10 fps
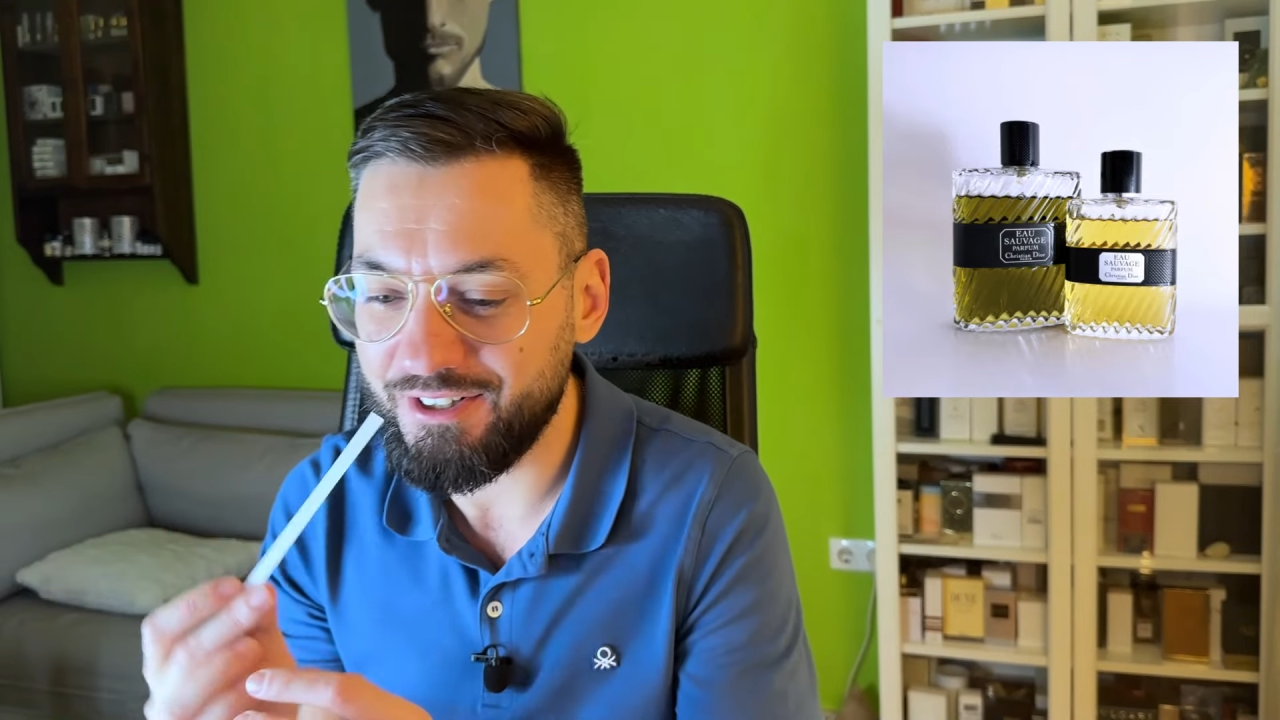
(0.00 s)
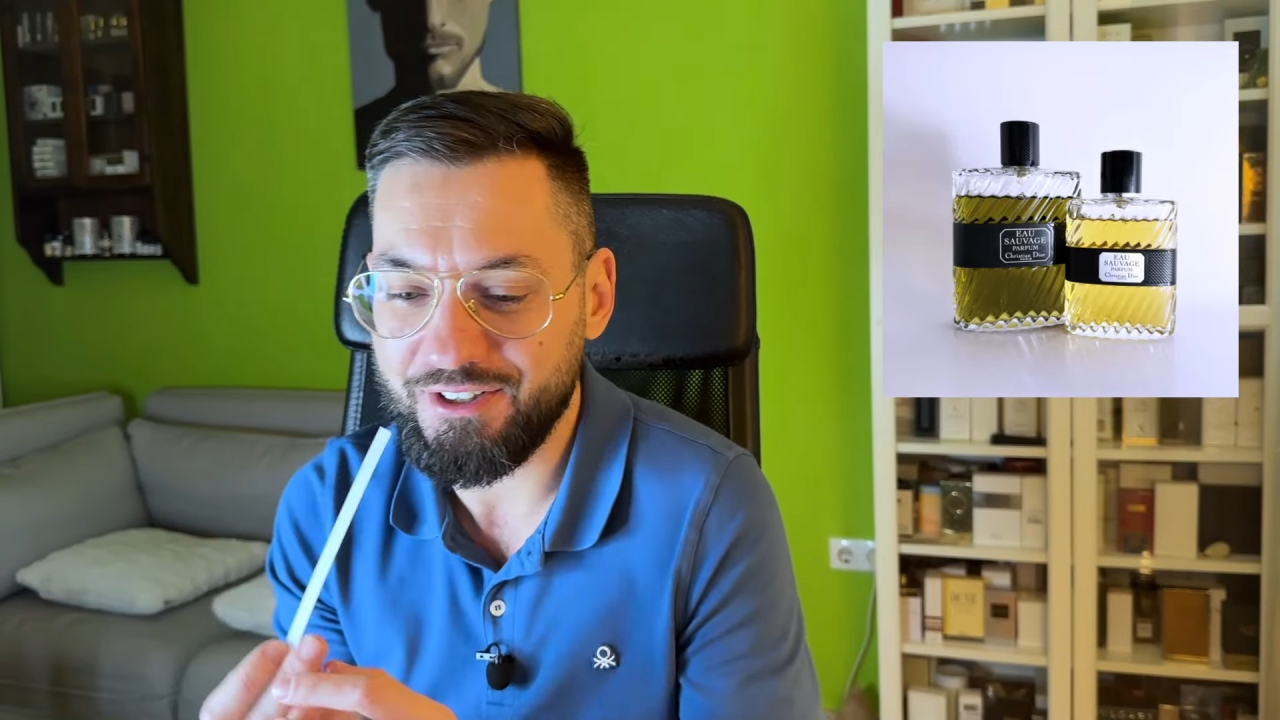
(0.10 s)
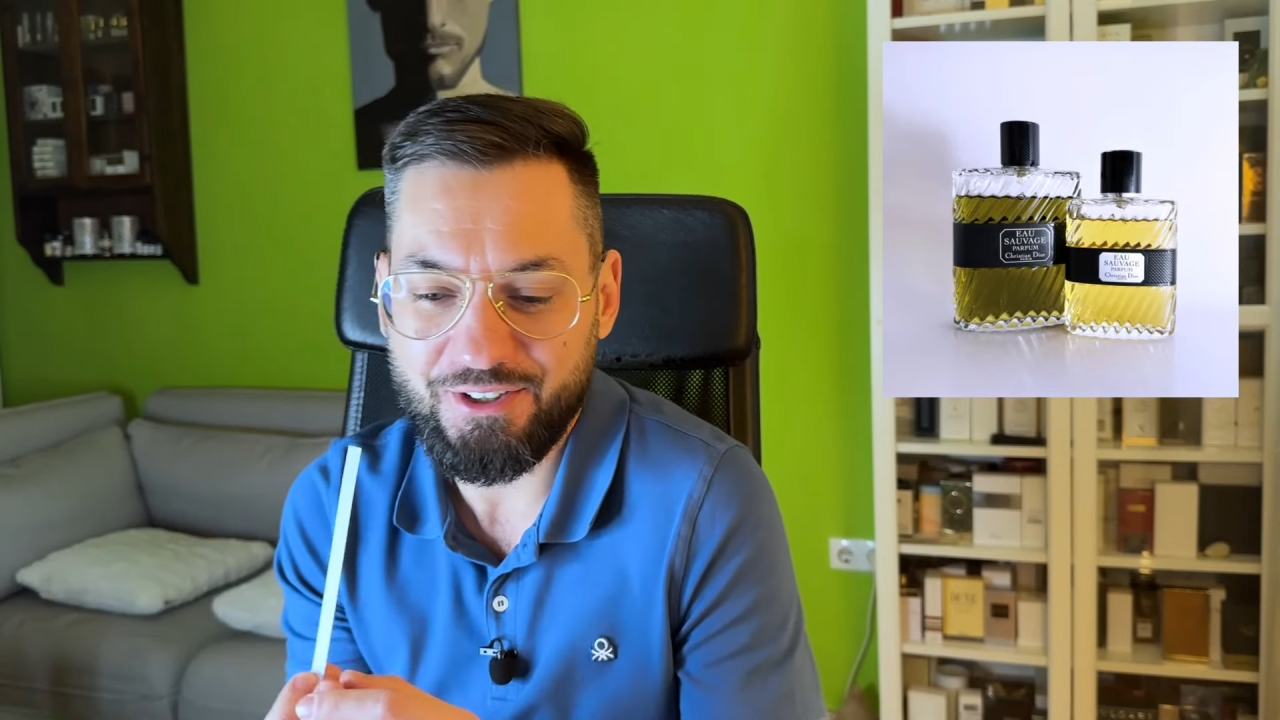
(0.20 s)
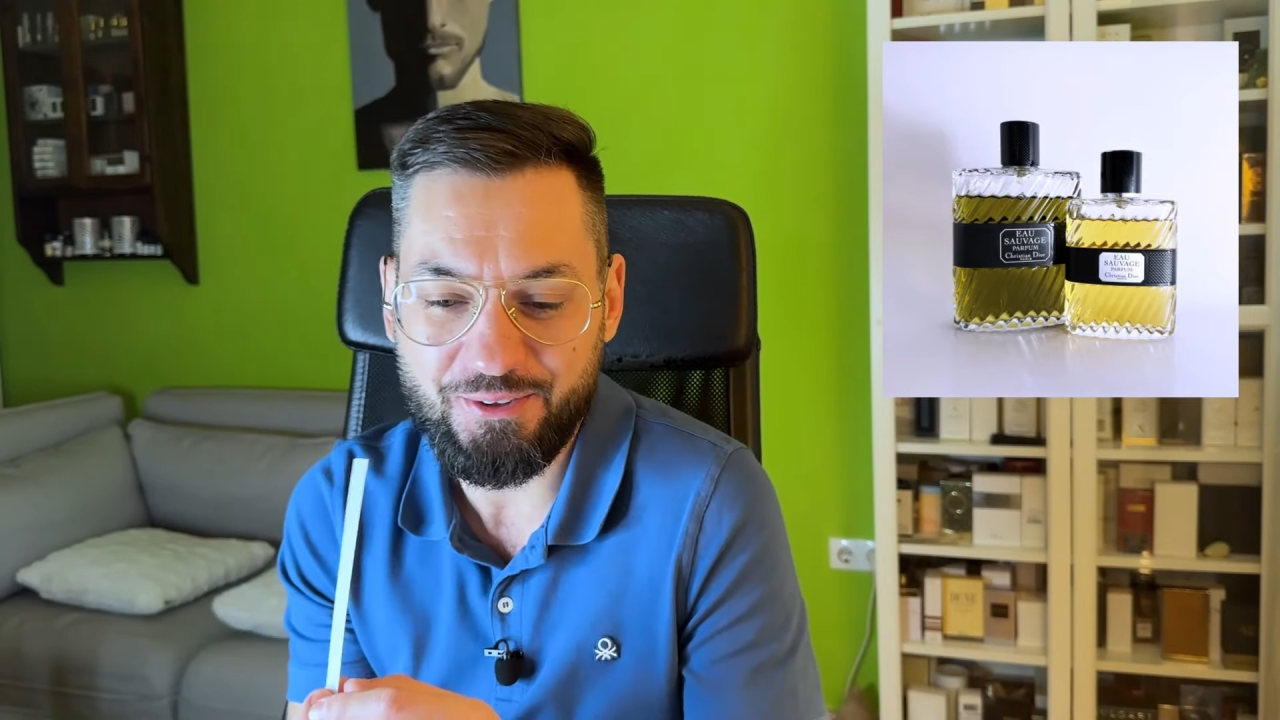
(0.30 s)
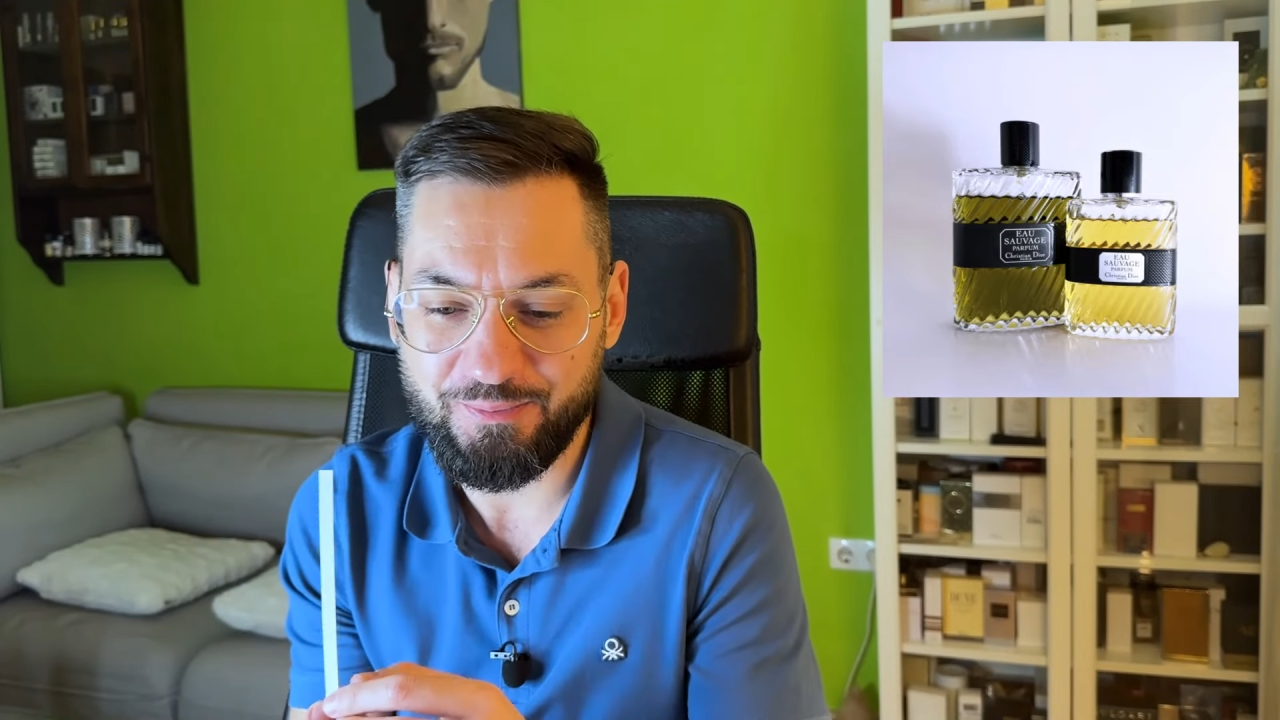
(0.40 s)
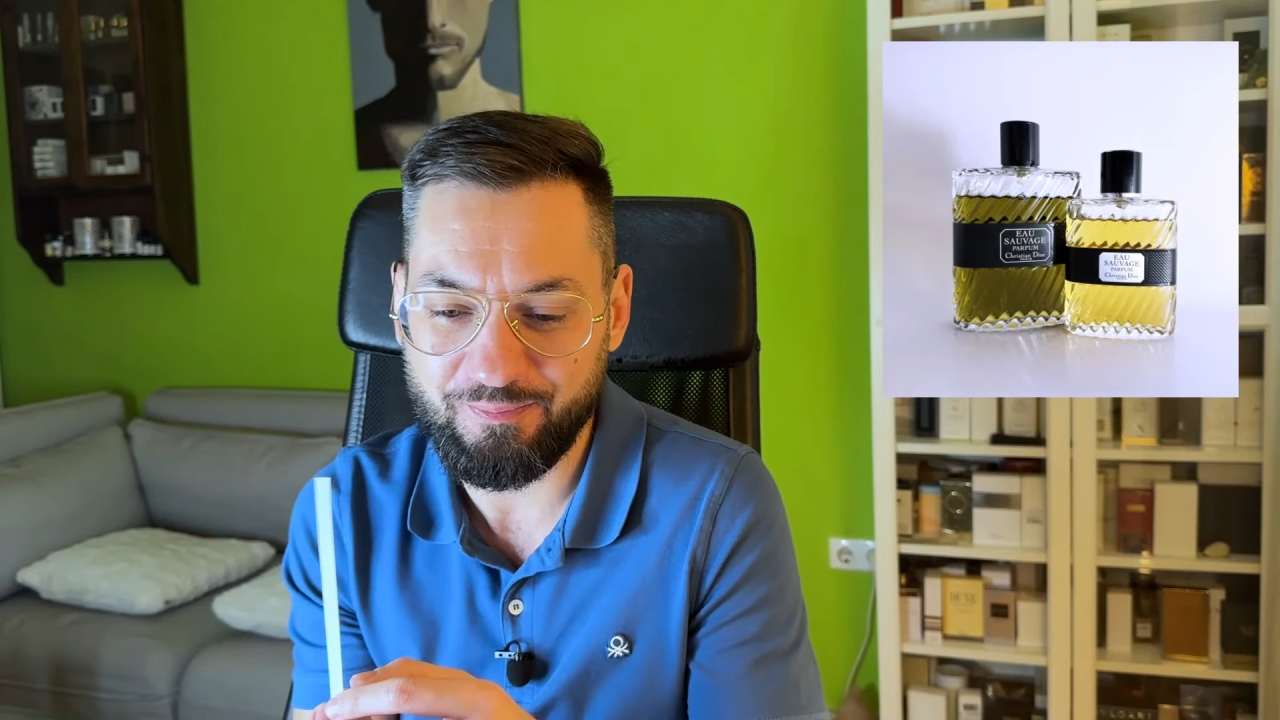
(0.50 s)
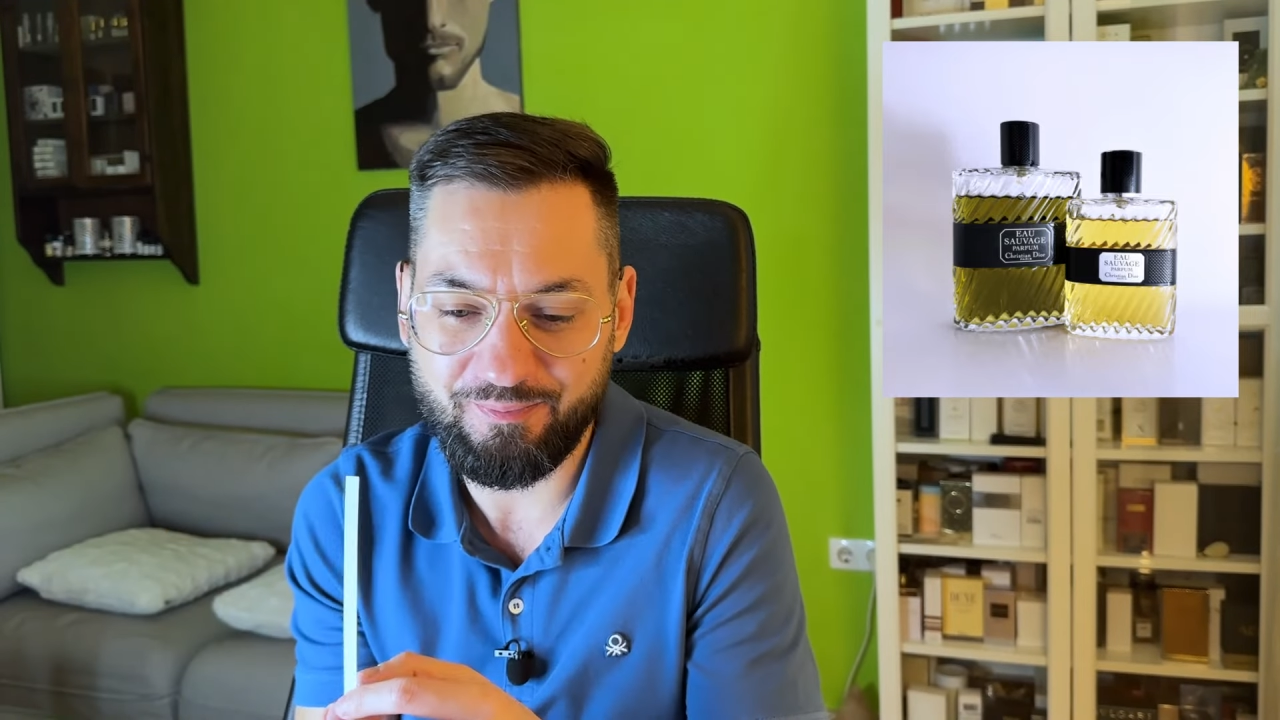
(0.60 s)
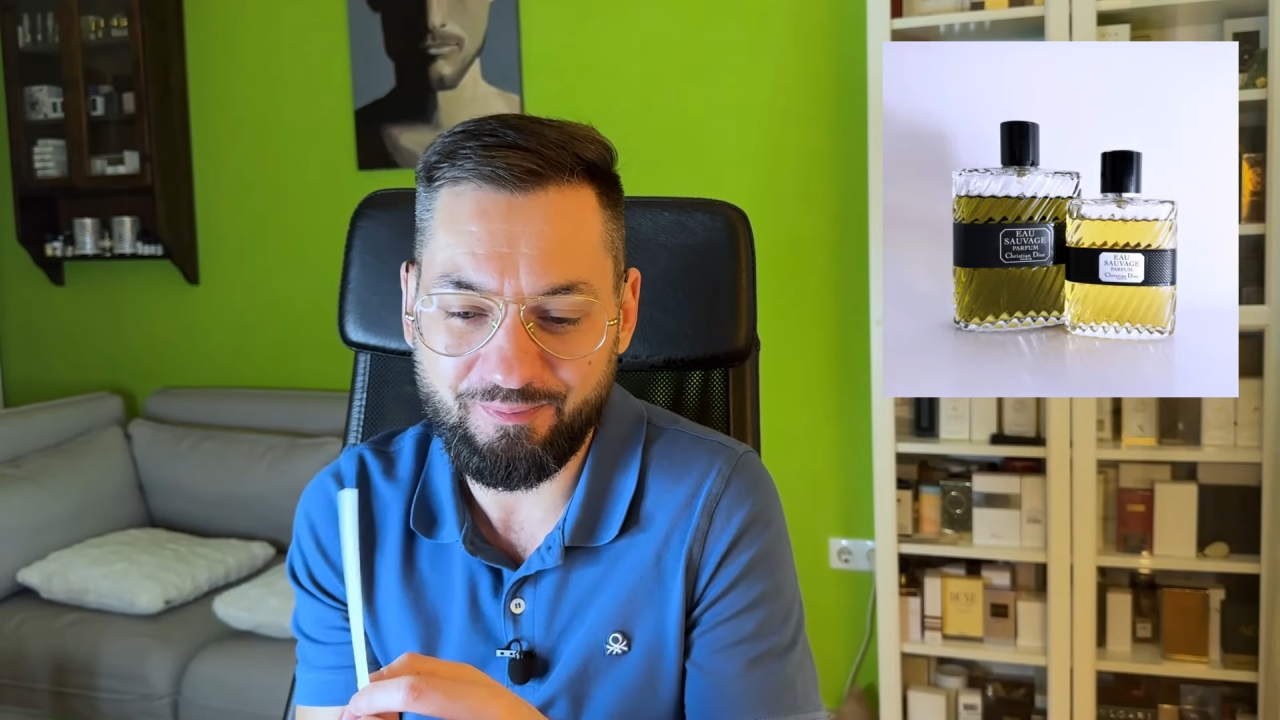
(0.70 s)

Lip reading: don't know